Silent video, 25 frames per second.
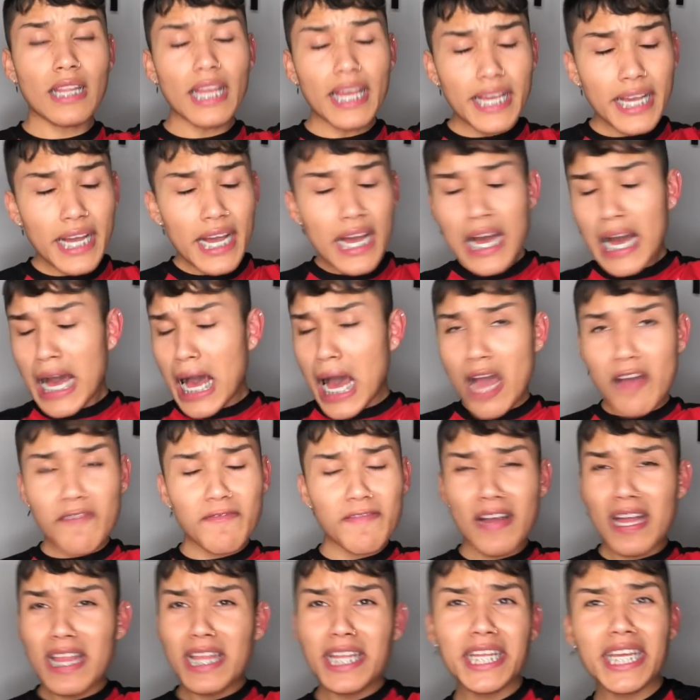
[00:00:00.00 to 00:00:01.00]
Like, I'm
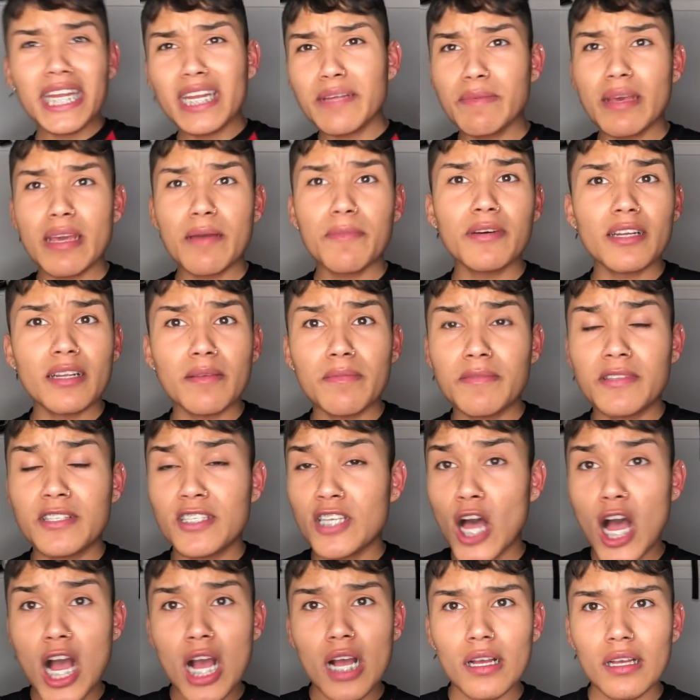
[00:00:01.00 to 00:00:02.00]
finally gonna be able to
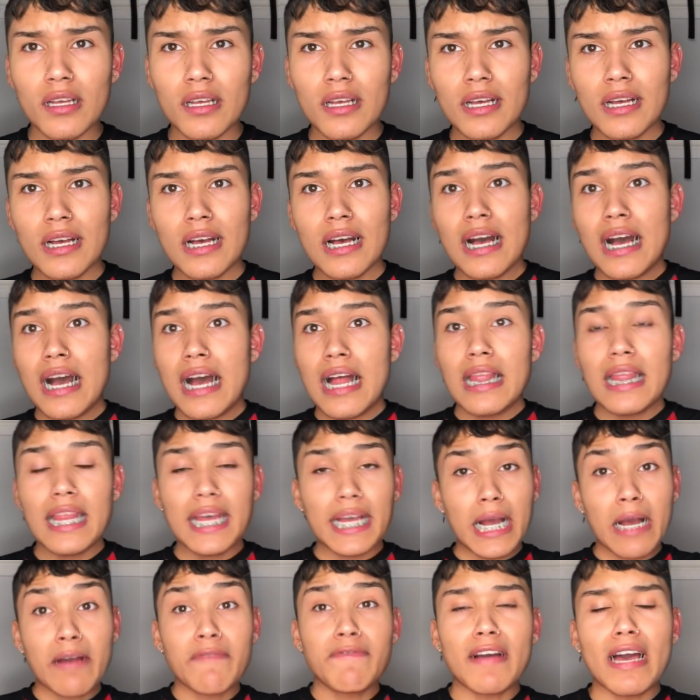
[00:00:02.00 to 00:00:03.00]
talk.
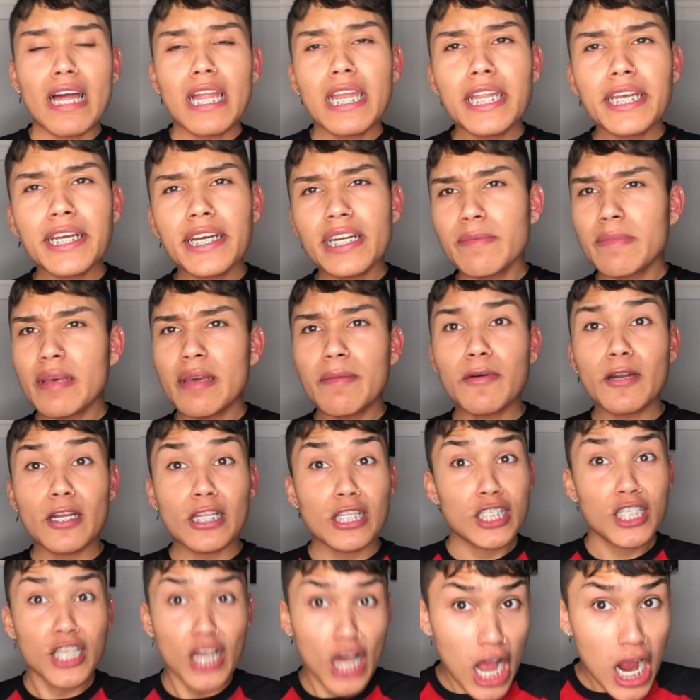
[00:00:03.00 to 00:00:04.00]
Like, I'm finally gonna be able
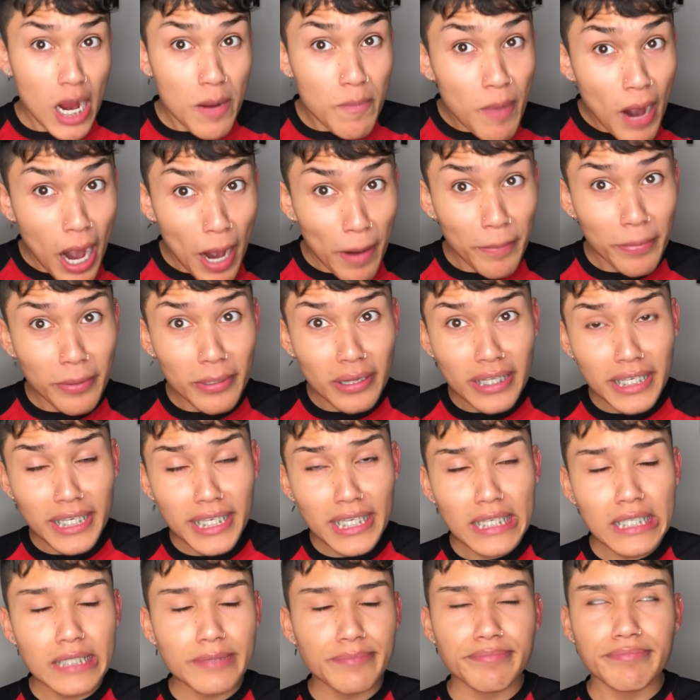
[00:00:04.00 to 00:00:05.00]
to talk
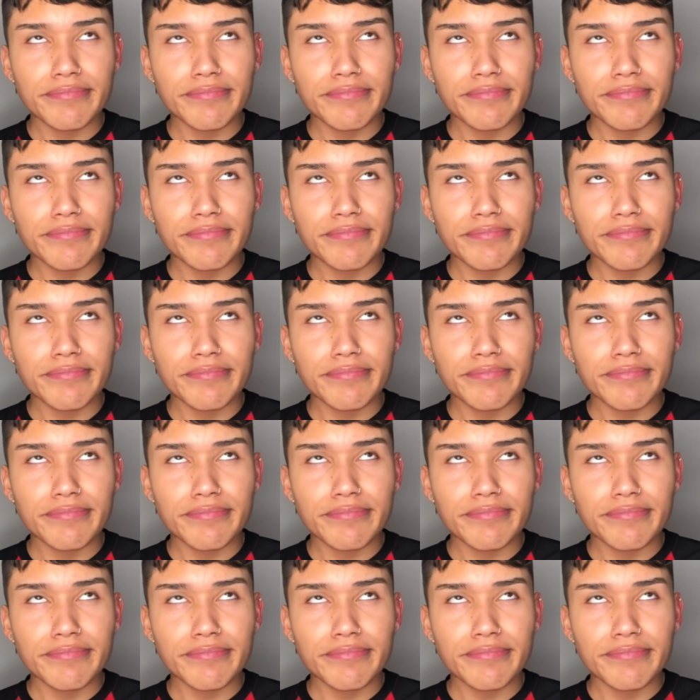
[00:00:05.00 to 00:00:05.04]
properly.